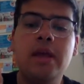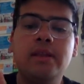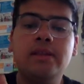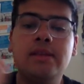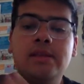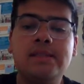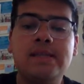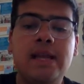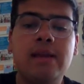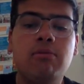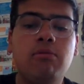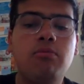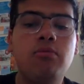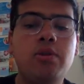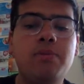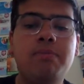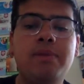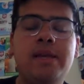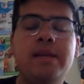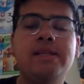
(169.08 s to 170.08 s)
The second one
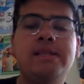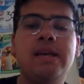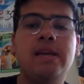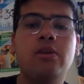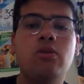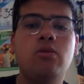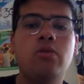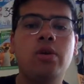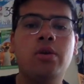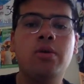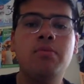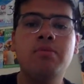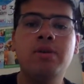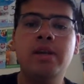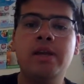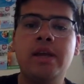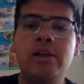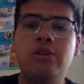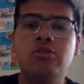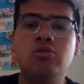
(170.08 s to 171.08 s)
would be technical
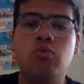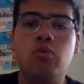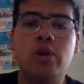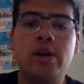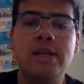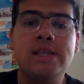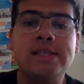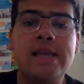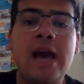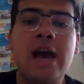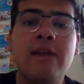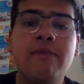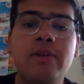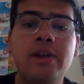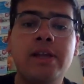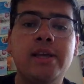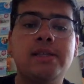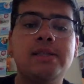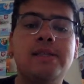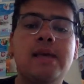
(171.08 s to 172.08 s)
communicators work as
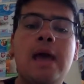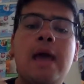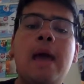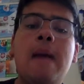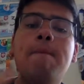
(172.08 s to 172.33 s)
advocates,